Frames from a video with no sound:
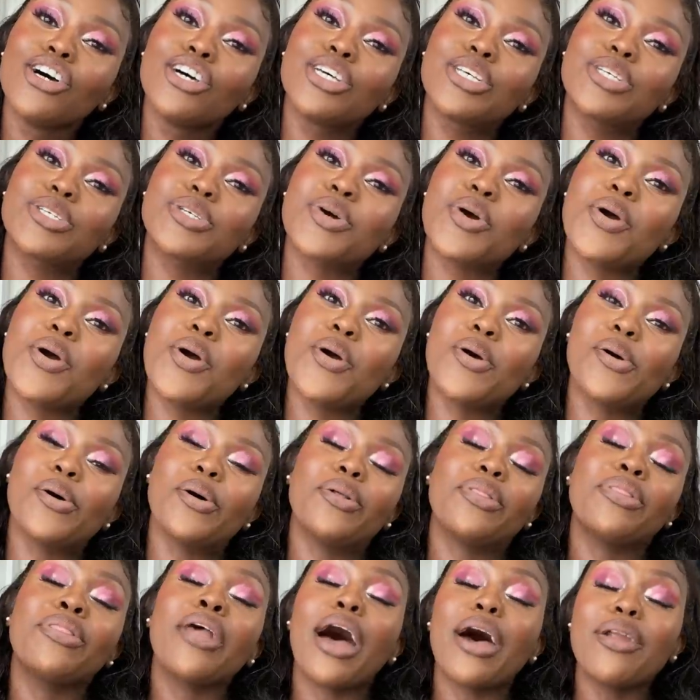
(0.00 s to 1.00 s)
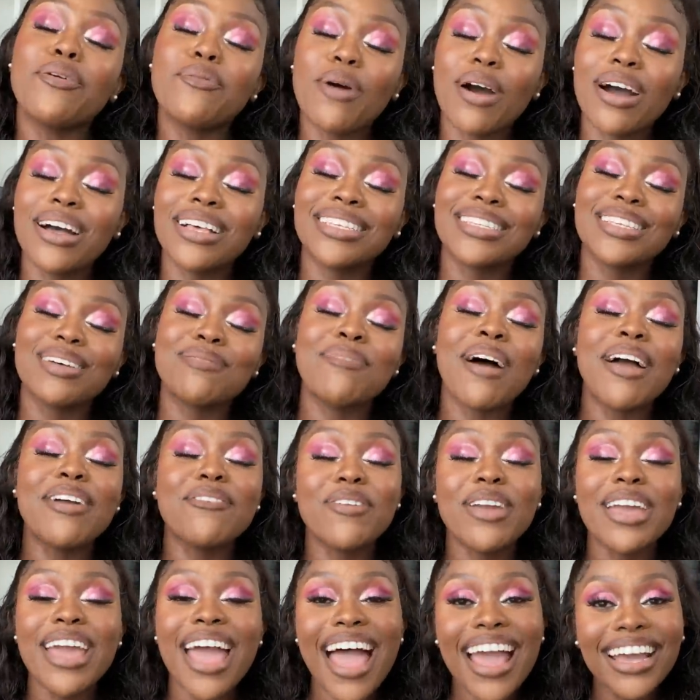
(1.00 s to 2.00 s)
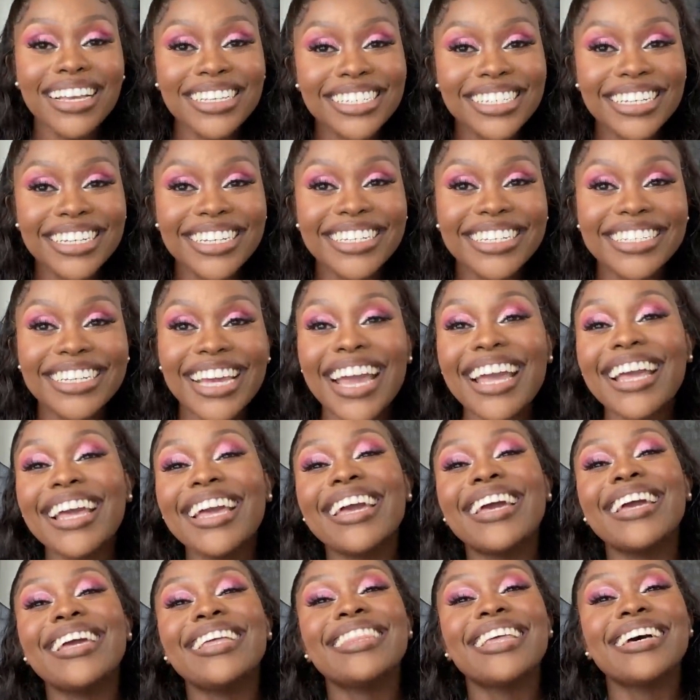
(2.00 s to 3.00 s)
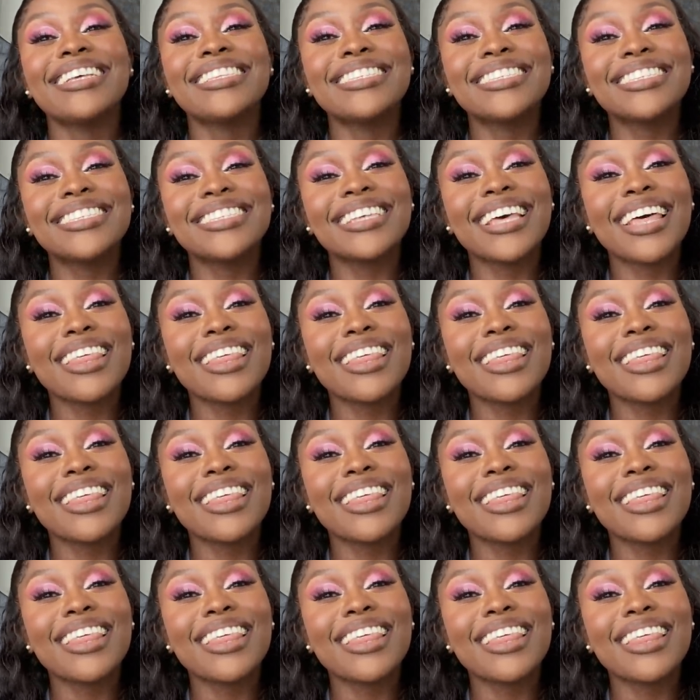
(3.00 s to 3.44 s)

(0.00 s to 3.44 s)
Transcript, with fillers: So that was my reaction and that's